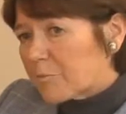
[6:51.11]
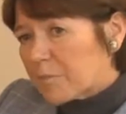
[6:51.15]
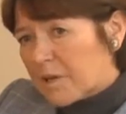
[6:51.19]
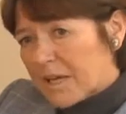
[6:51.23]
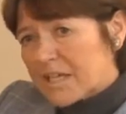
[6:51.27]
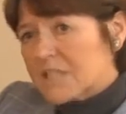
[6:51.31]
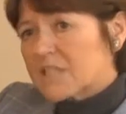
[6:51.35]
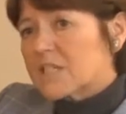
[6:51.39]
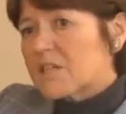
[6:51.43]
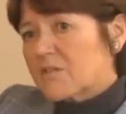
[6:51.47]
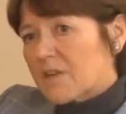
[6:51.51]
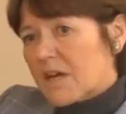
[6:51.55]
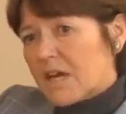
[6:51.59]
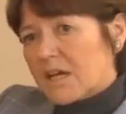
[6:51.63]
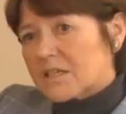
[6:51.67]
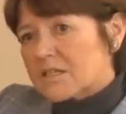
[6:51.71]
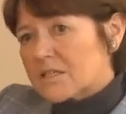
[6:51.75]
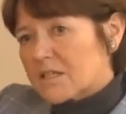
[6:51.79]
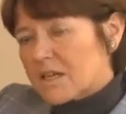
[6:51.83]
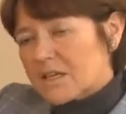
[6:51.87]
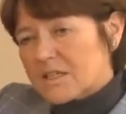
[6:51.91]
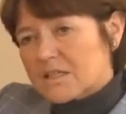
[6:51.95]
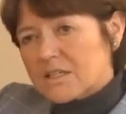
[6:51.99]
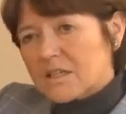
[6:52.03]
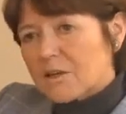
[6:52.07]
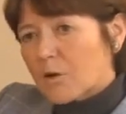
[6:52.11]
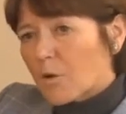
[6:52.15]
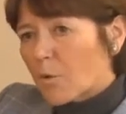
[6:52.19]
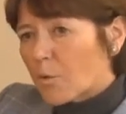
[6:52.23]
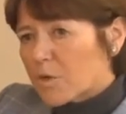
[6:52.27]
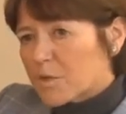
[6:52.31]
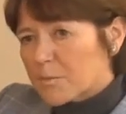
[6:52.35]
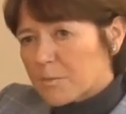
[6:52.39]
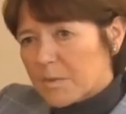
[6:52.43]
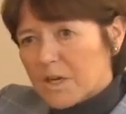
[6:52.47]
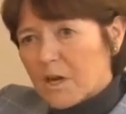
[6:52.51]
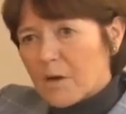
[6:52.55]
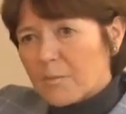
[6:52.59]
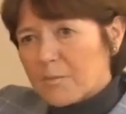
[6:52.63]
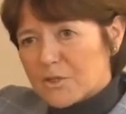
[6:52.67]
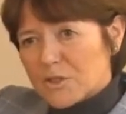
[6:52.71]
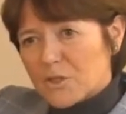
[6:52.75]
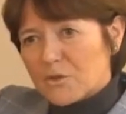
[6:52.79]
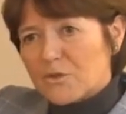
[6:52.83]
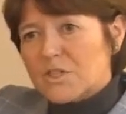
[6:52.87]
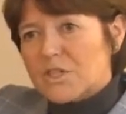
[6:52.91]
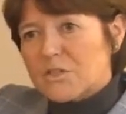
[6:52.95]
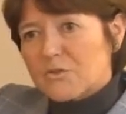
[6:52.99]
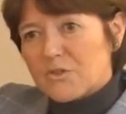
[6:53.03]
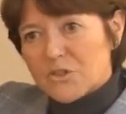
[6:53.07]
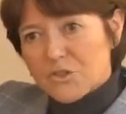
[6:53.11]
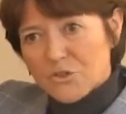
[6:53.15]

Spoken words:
have plenty of access, and there'll always be opportunities